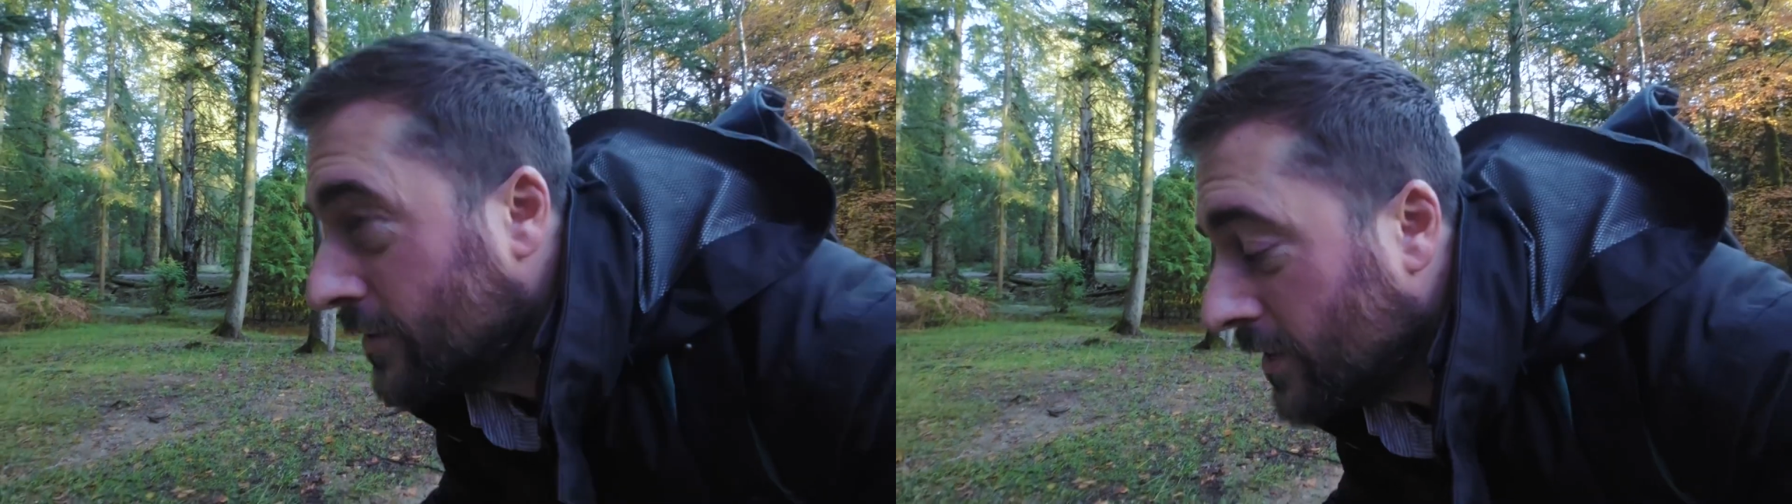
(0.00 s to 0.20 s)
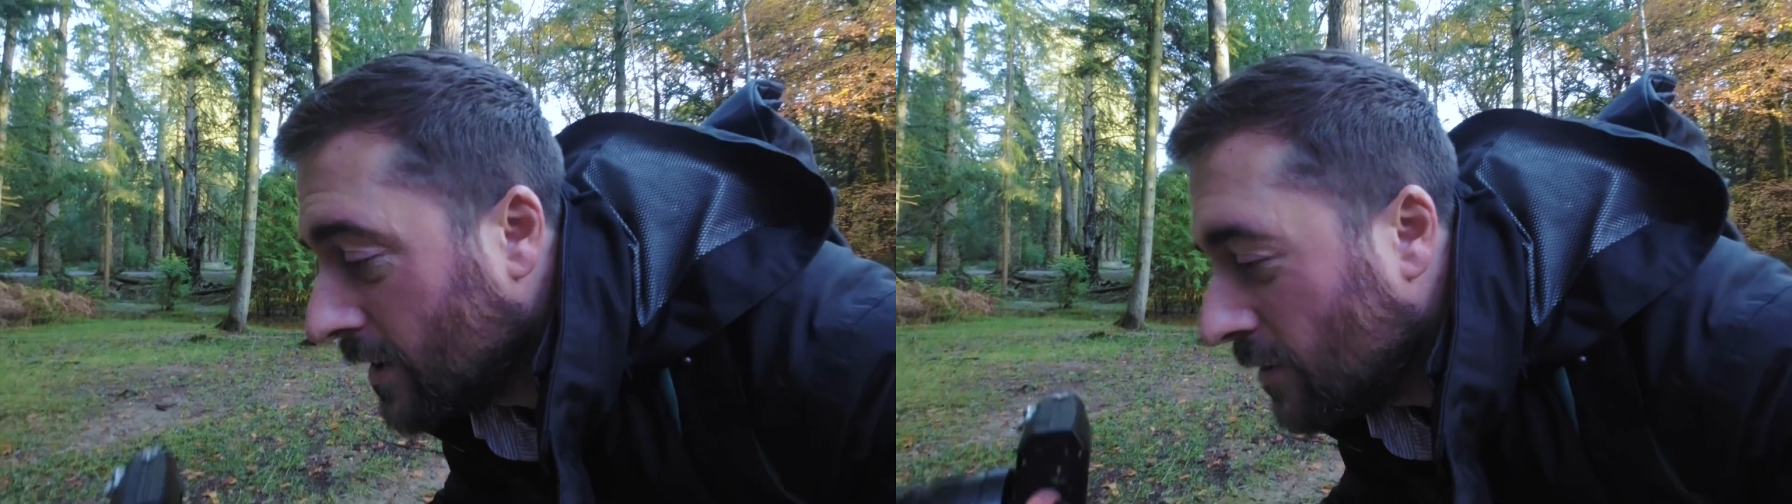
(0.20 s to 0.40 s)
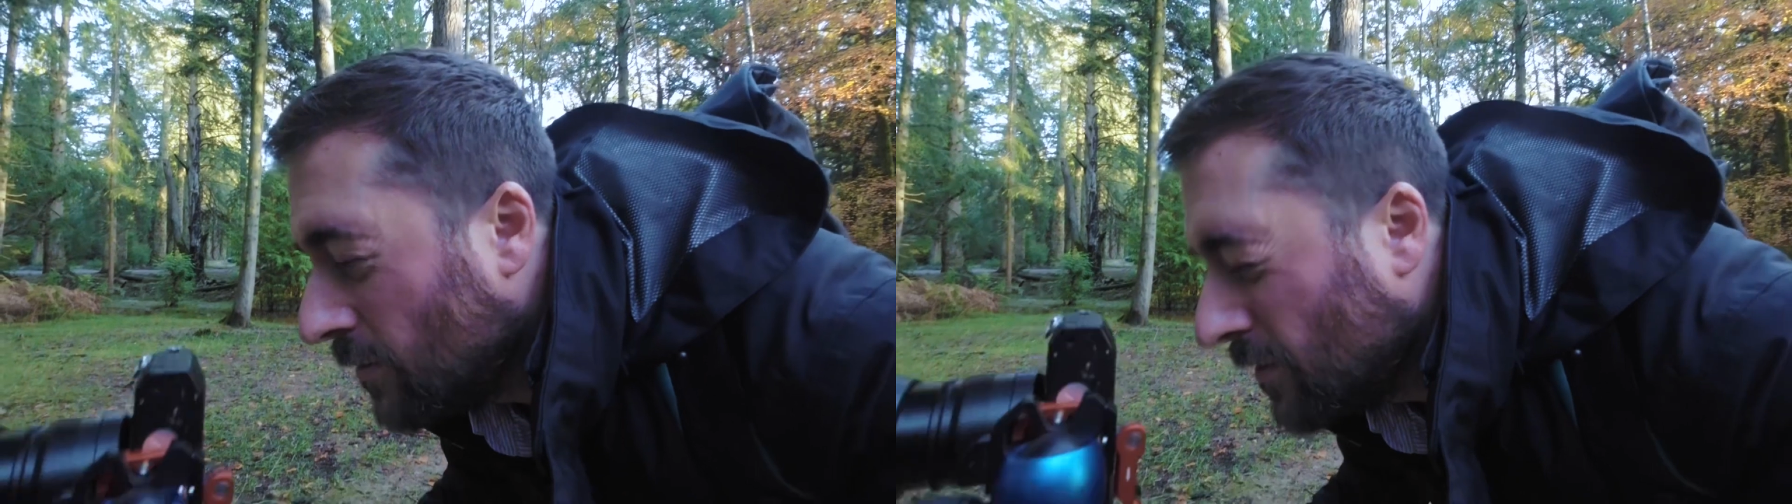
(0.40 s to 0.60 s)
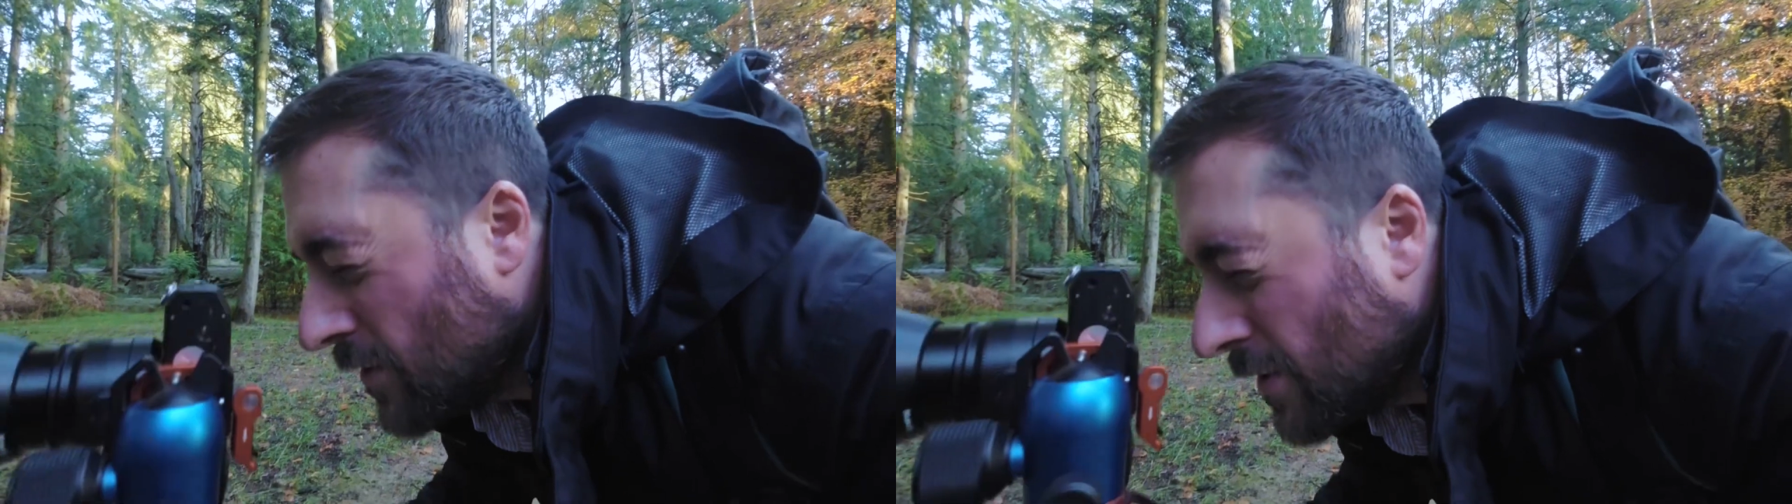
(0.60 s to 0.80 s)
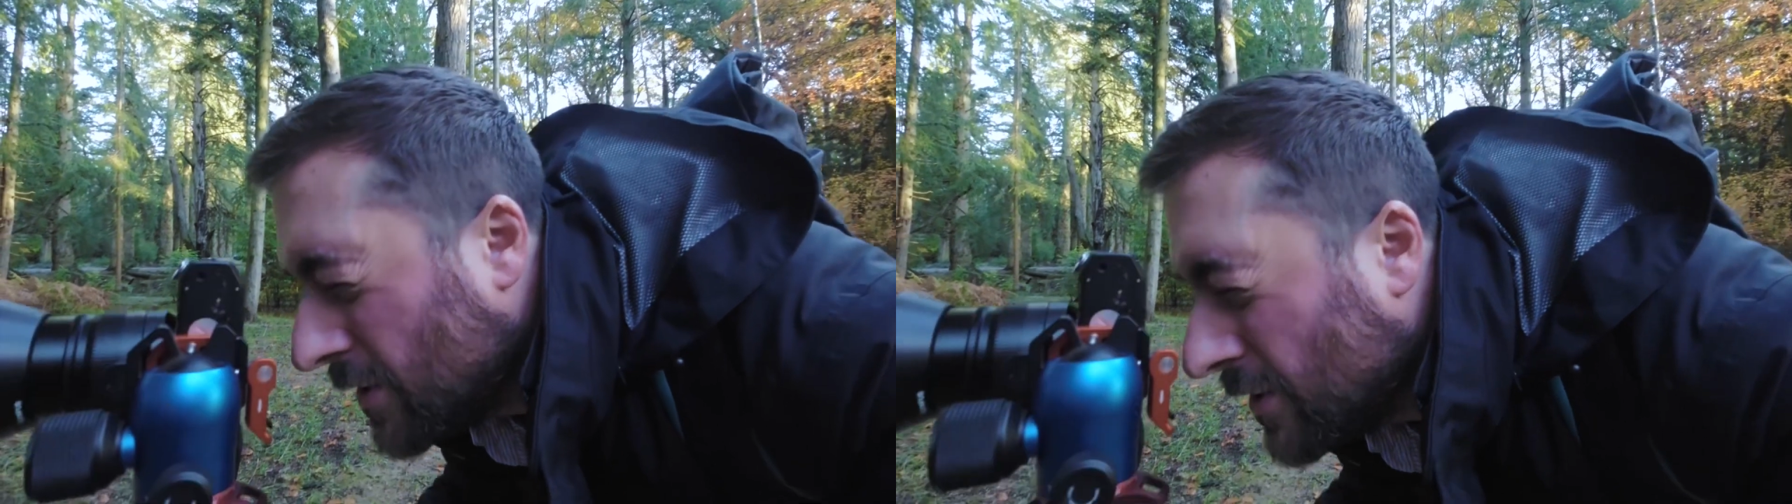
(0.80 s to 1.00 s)
So if
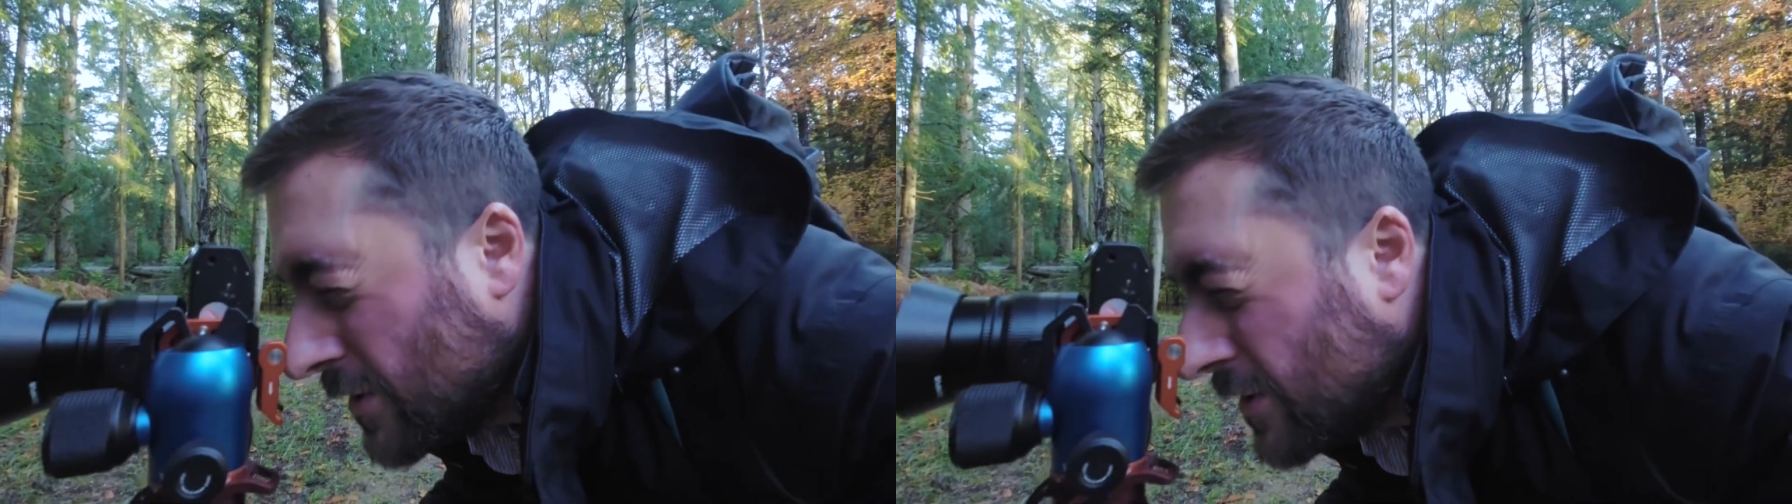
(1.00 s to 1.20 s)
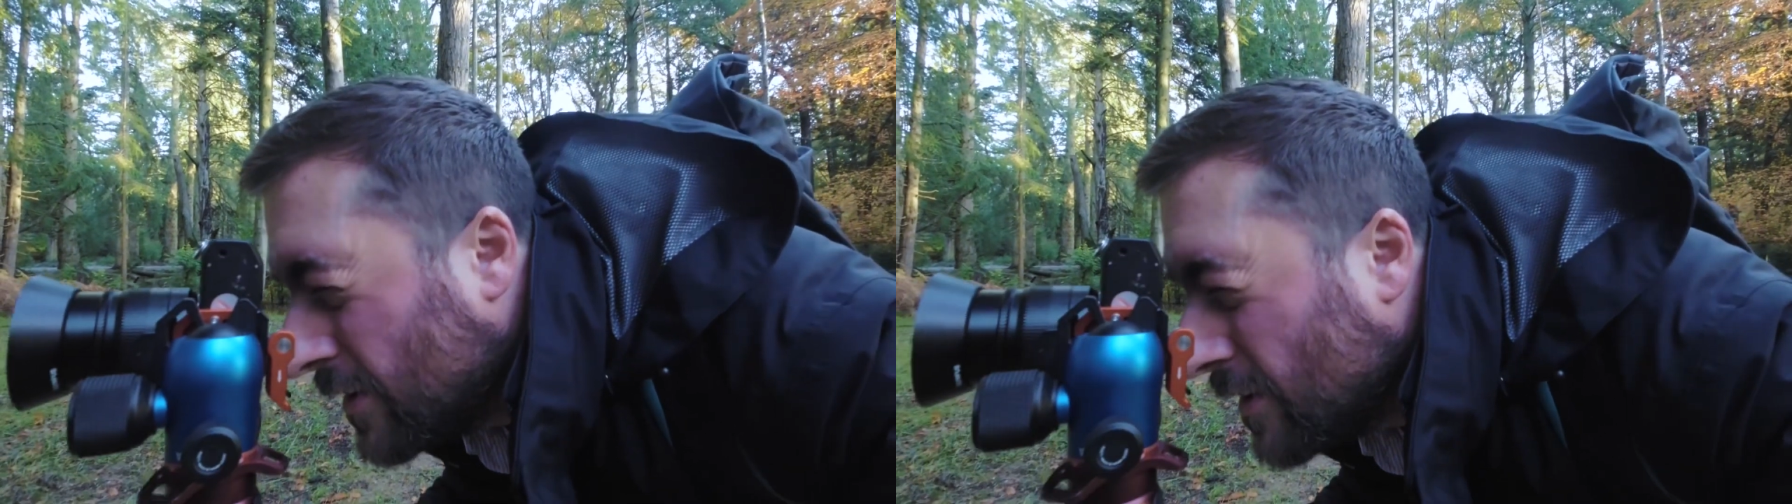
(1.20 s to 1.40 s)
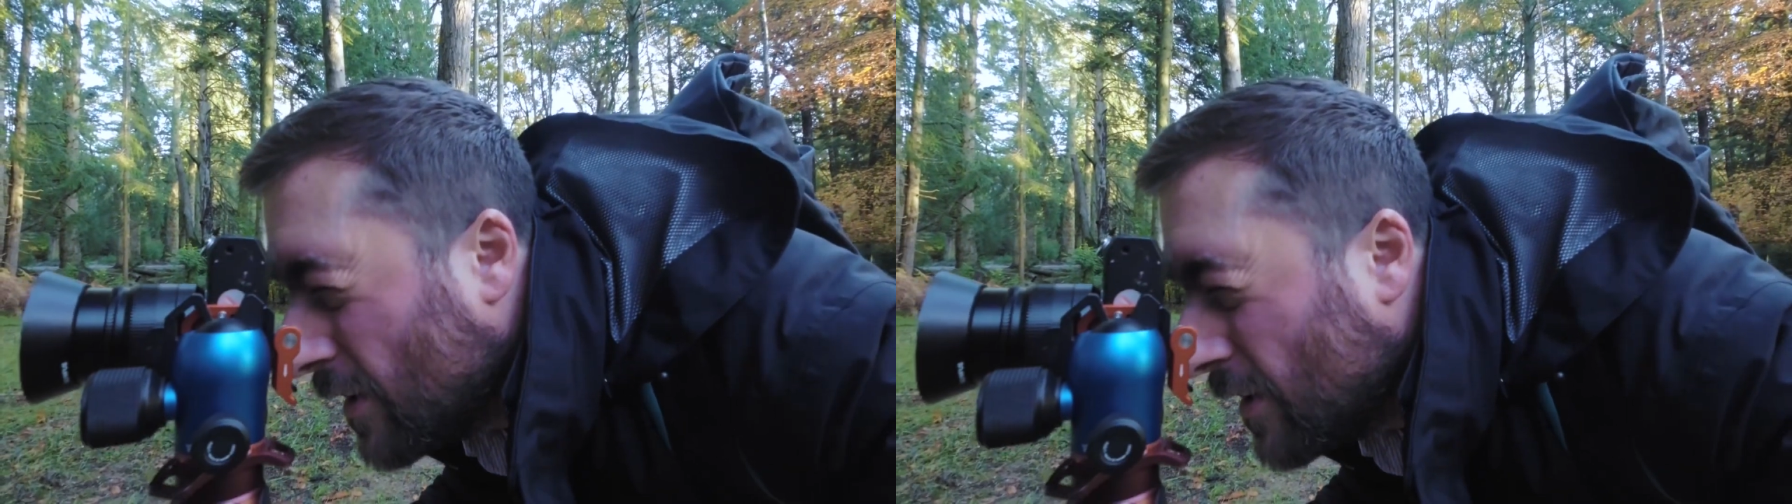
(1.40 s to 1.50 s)
I just